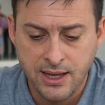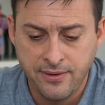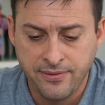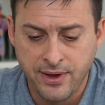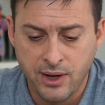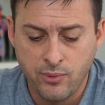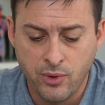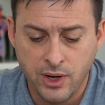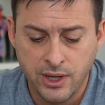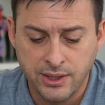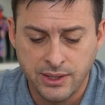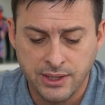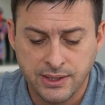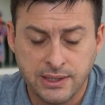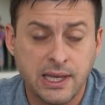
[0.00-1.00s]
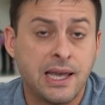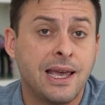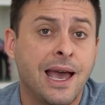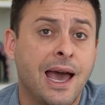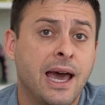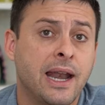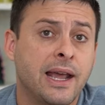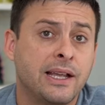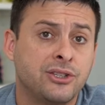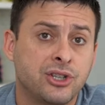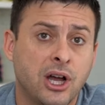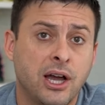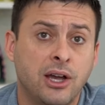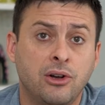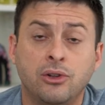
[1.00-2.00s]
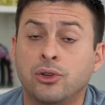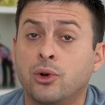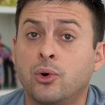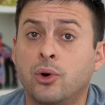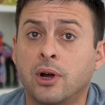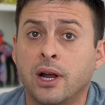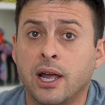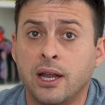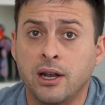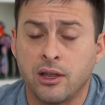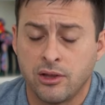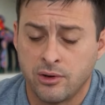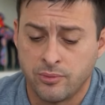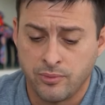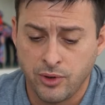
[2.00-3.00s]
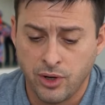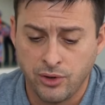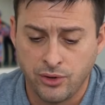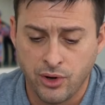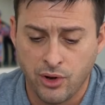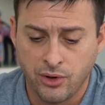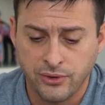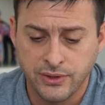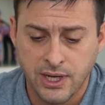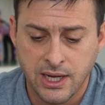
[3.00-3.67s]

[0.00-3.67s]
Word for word: If I wanted to say add a child or another adult,